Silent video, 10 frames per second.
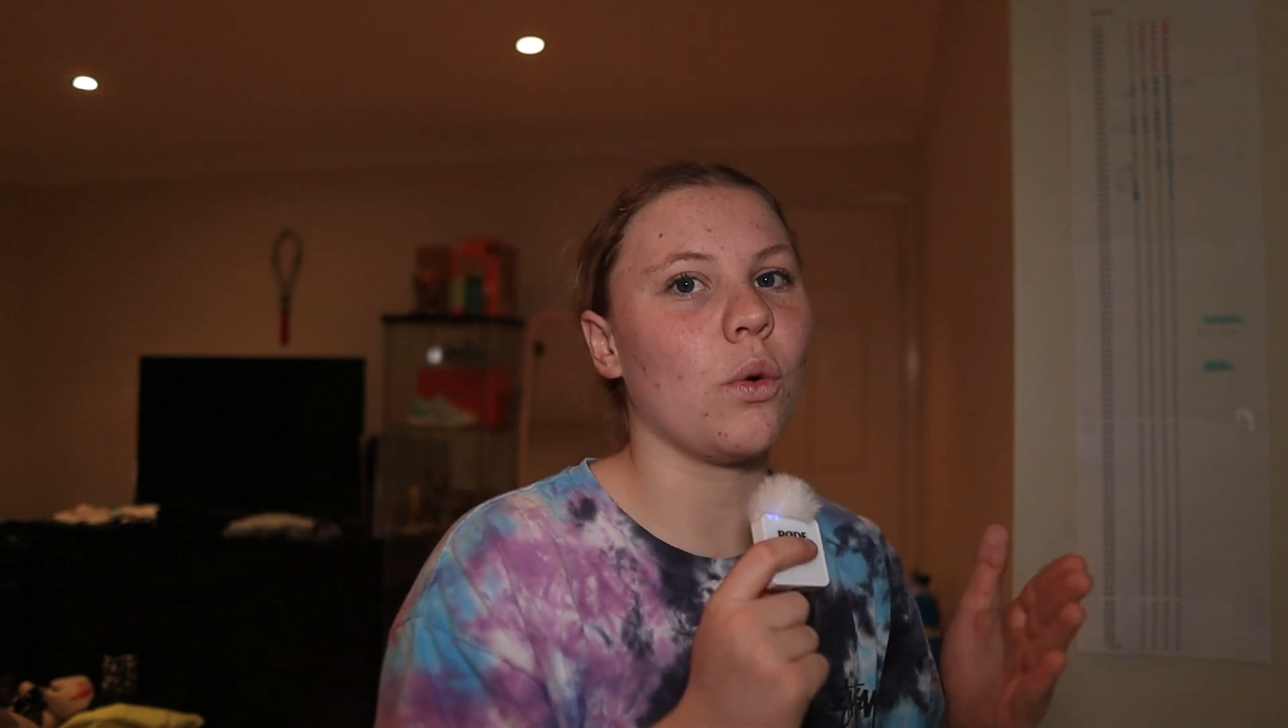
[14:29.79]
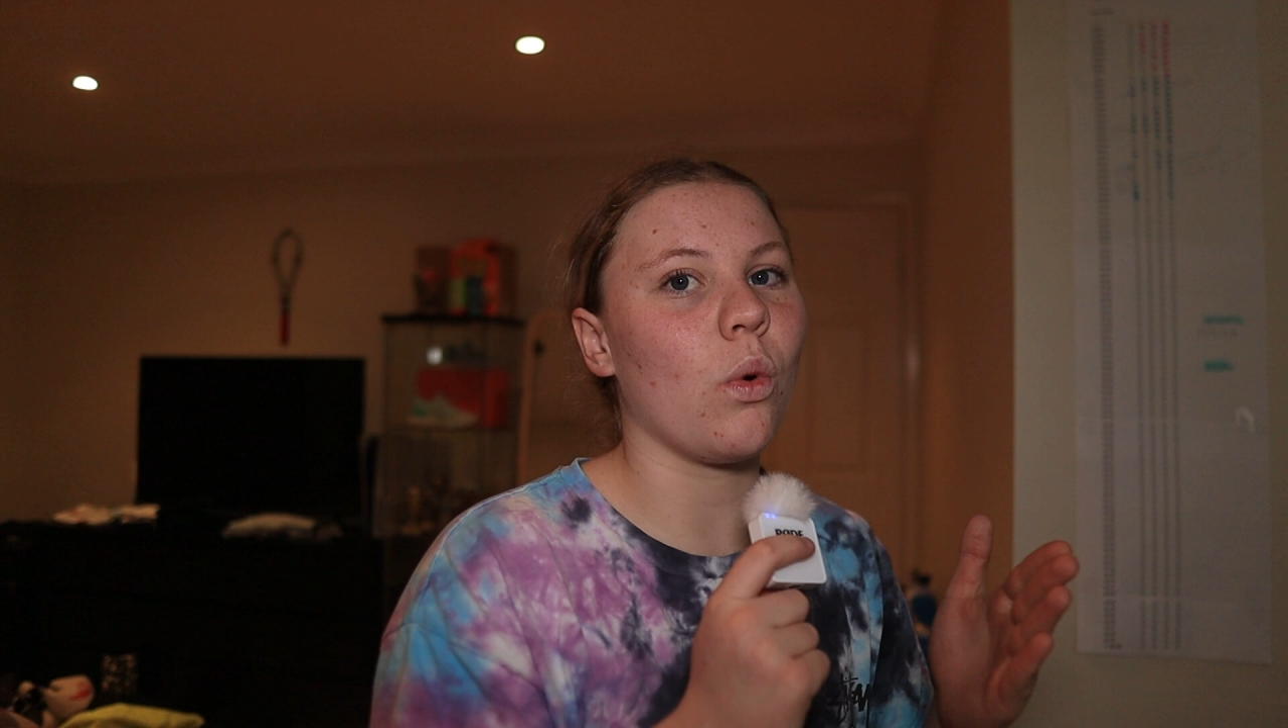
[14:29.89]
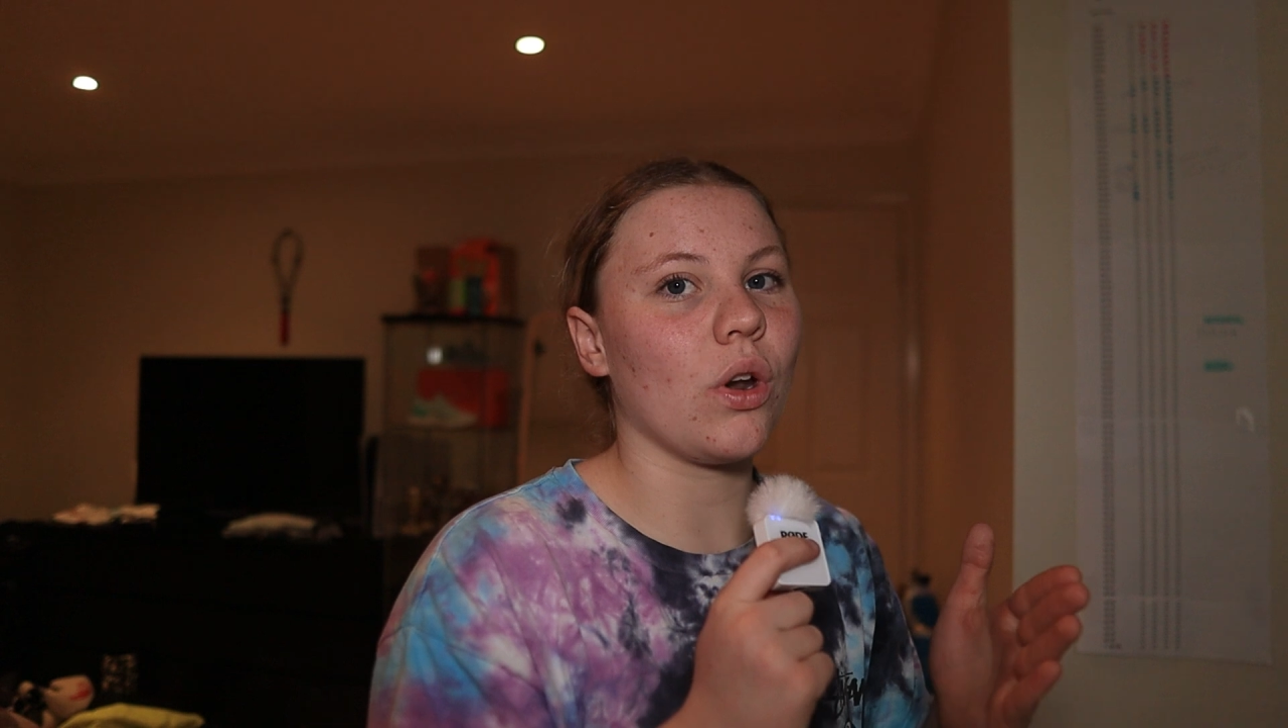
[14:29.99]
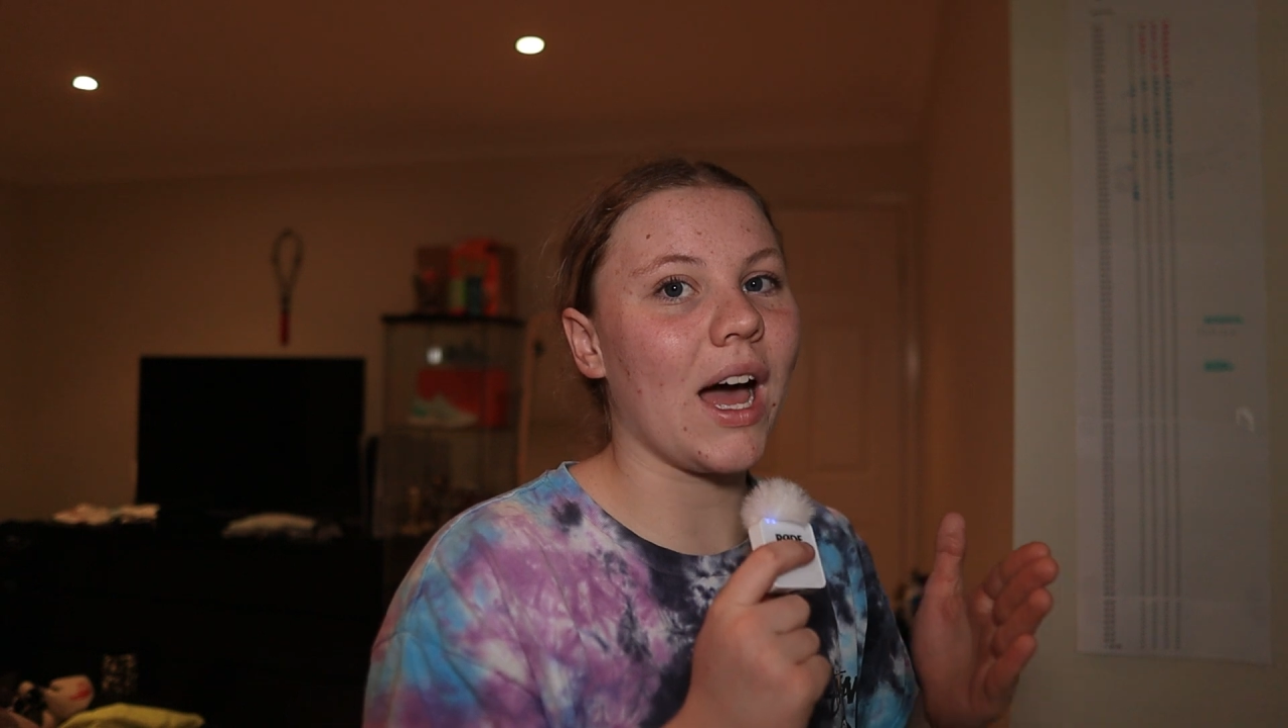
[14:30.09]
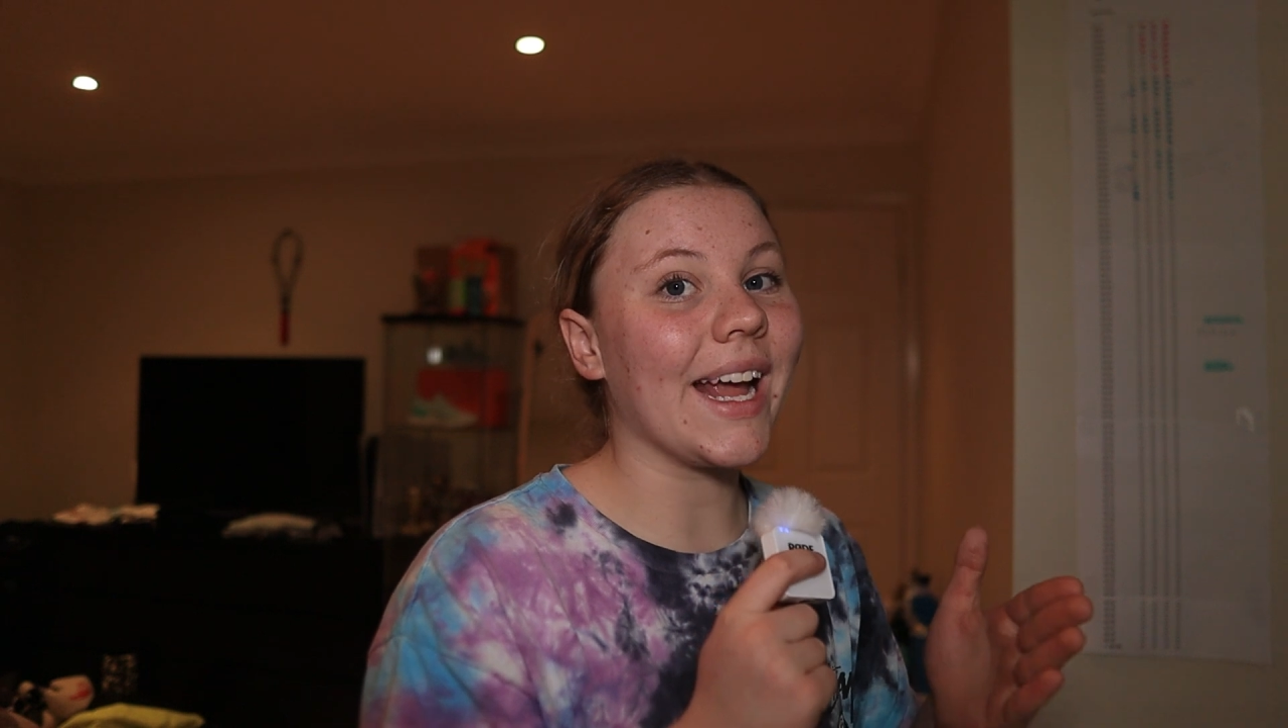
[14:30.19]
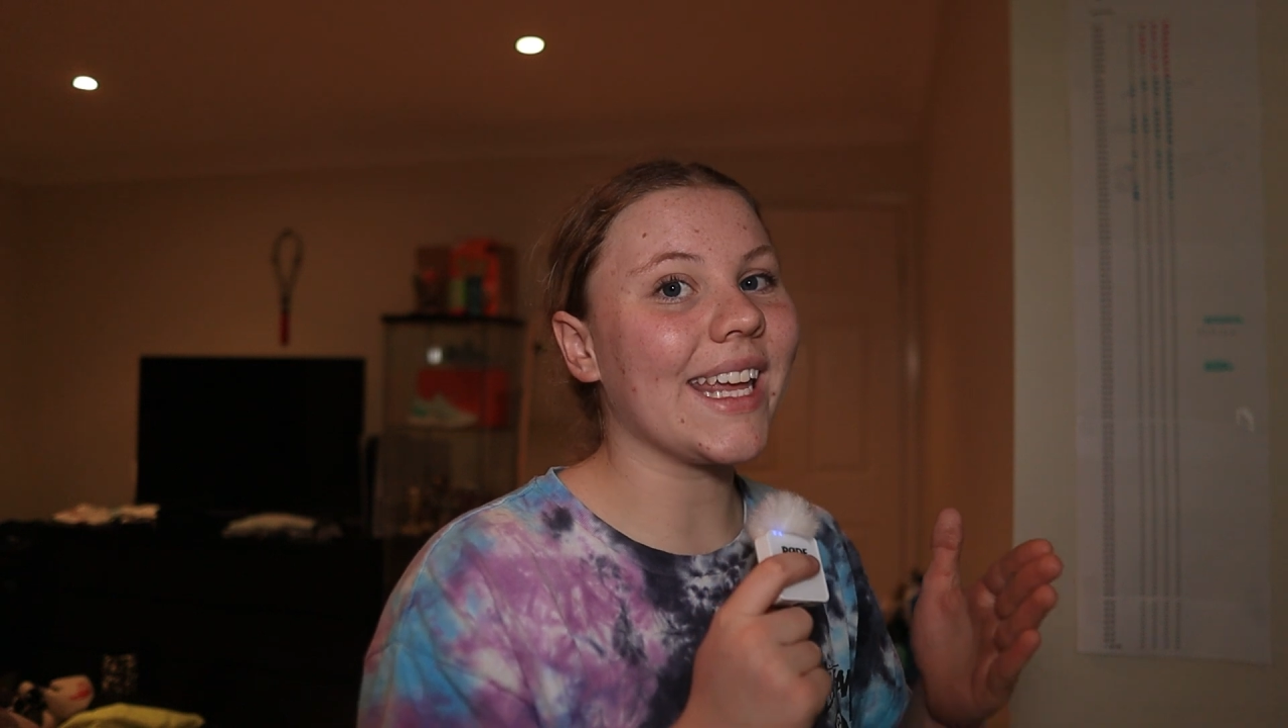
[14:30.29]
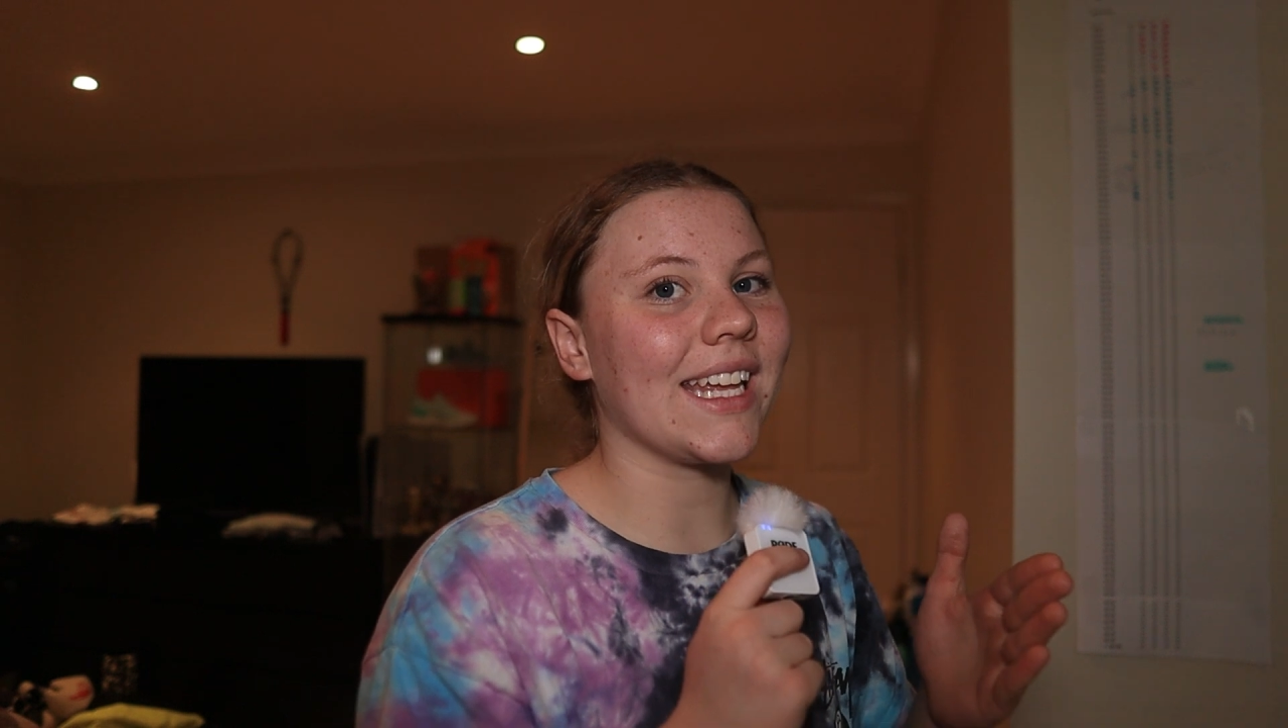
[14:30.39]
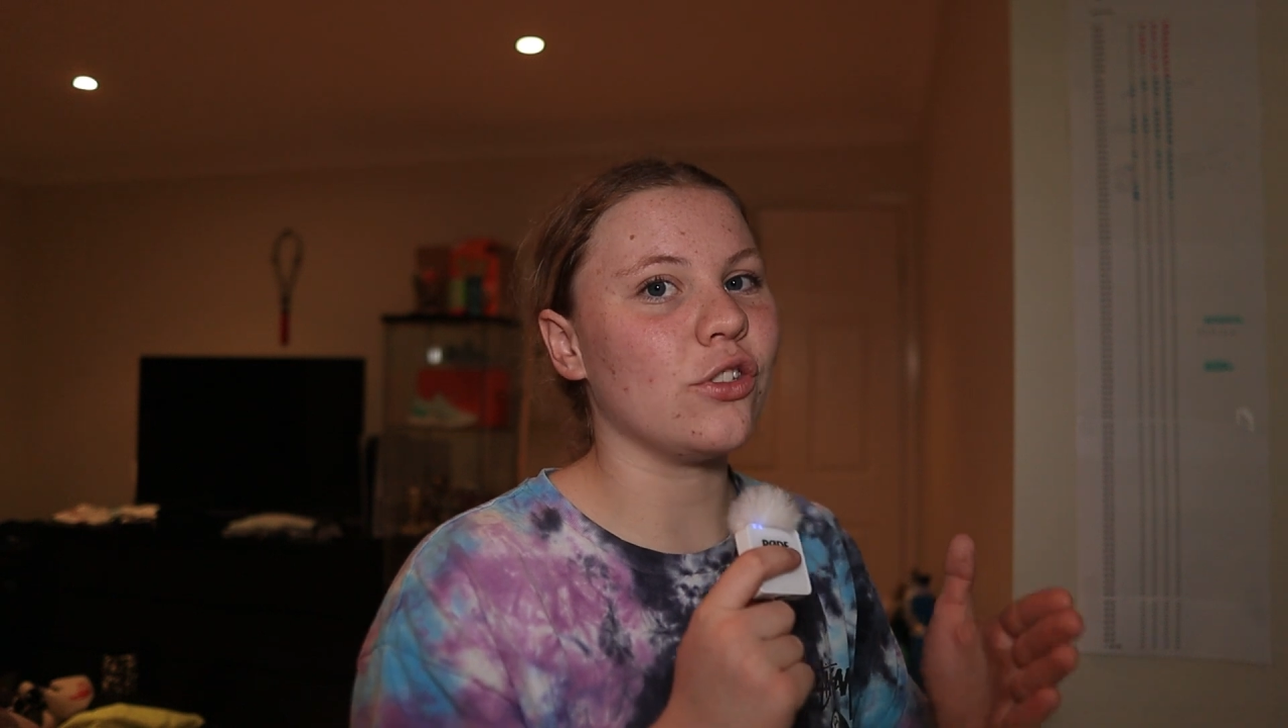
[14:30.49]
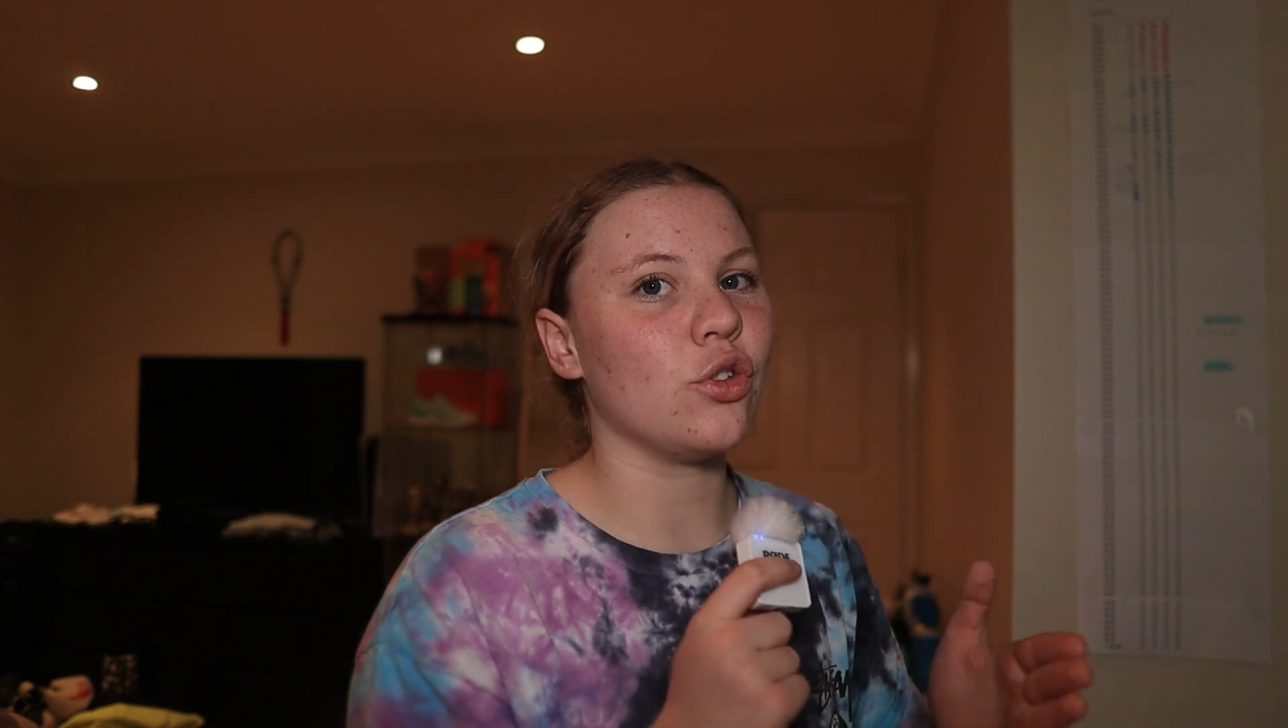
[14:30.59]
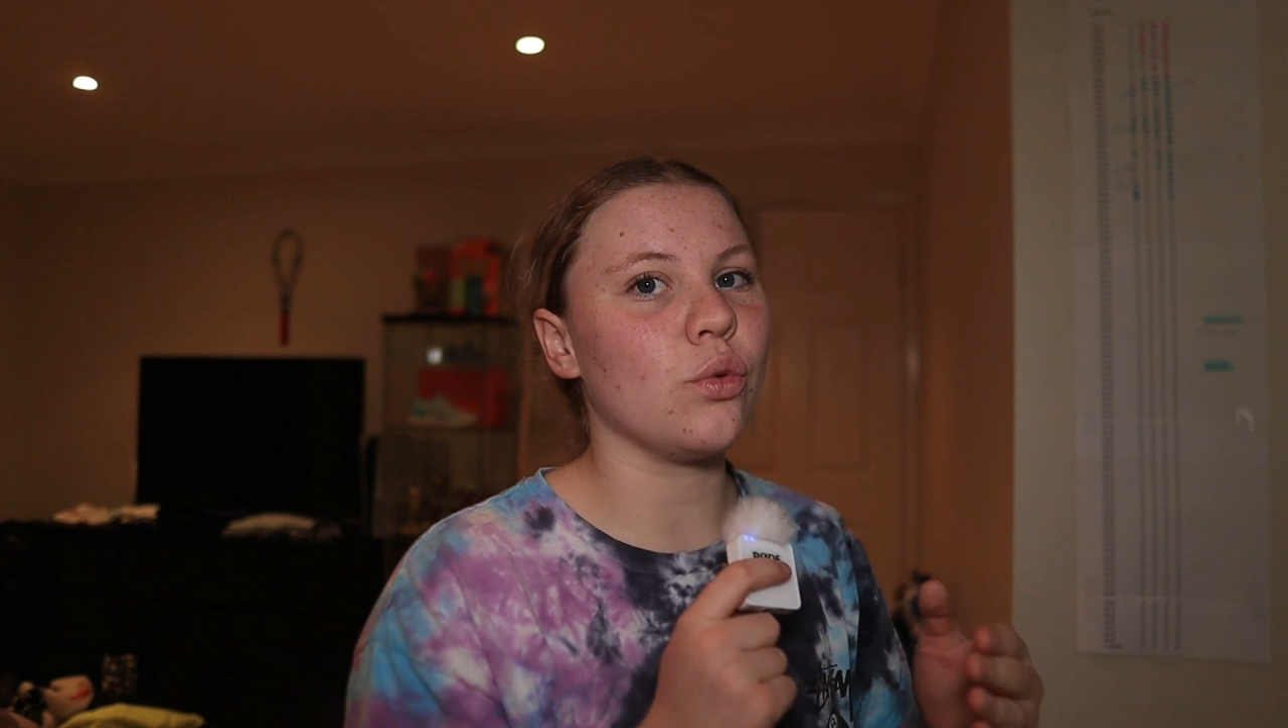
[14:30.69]
to what I
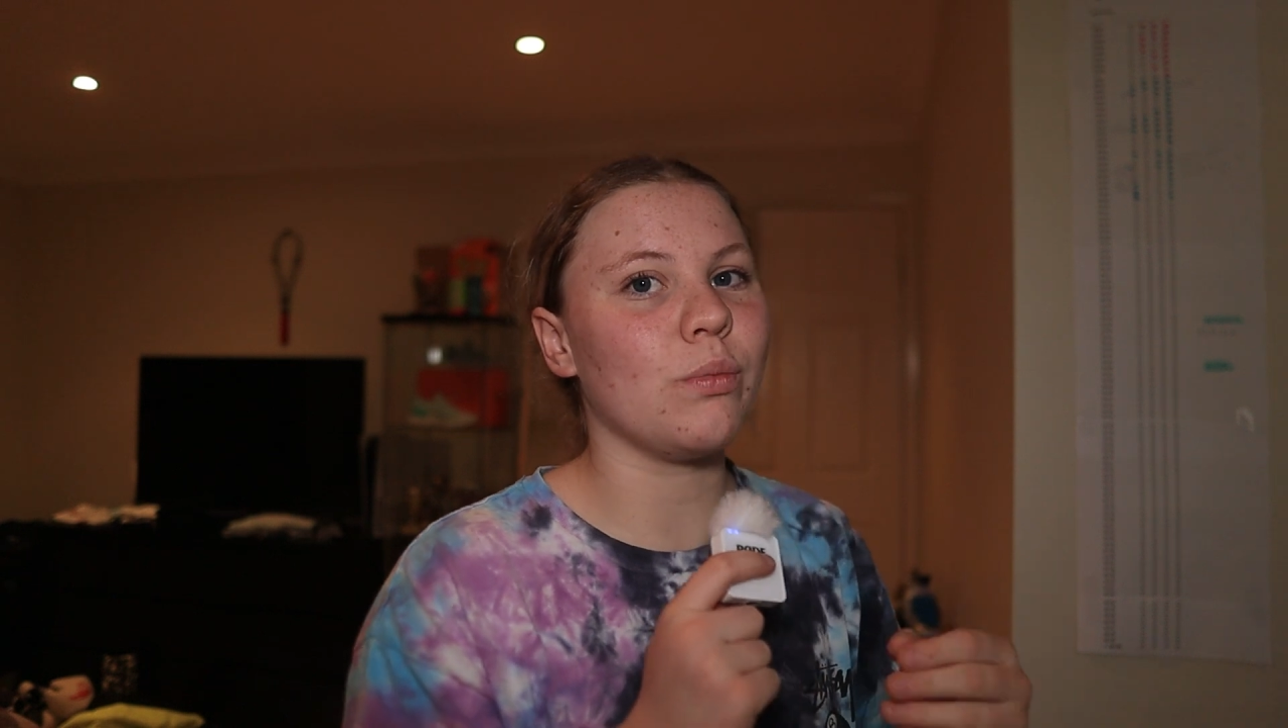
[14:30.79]
can do